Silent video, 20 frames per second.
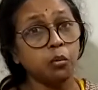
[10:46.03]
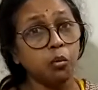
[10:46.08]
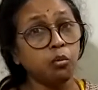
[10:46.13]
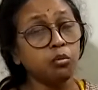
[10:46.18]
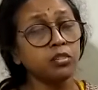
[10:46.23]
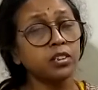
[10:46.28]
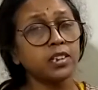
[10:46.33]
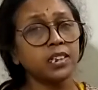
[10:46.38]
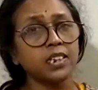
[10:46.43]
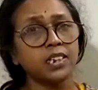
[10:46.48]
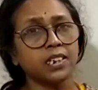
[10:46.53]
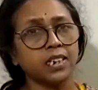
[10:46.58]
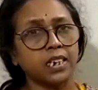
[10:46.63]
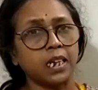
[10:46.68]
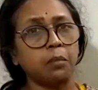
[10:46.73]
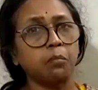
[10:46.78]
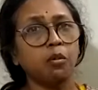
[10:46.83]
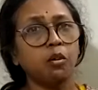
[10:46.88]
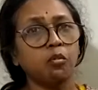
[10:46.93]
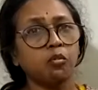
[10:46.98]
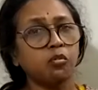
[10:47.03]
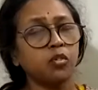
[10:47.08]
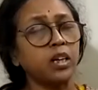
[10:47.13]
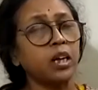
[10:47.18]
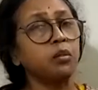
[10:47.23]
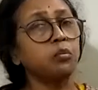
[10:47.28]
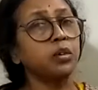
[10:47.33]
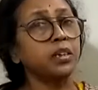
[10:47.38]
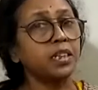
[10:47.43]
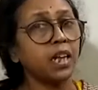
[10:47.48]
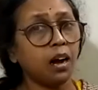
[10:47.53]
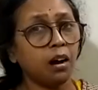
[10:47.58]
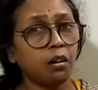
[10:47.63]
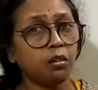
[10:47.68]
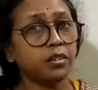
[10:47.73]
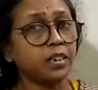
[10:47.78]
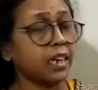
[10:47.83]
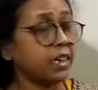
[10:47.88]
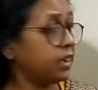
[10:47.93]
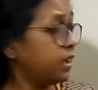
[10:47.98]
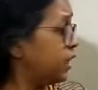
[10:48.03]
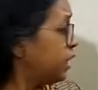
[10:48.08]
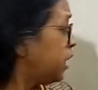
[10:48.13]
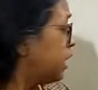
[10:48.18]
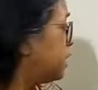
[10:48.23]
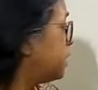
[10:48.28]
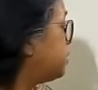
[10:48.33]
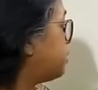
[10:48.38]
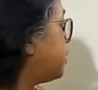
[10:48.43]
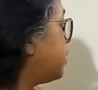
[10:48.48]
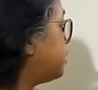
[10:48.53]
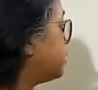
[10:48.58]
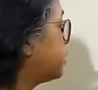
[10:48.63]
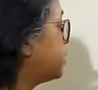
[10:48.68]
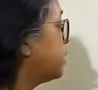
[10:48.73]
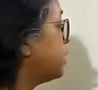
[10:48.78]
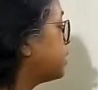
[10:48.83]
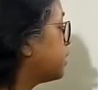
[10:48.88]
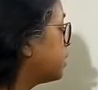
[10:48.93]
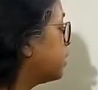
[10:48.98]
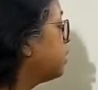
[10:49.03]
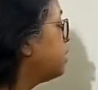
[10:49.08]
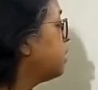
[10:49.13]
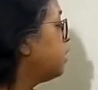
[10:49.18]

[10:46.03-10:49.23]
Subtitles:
own system of way without any hindrances.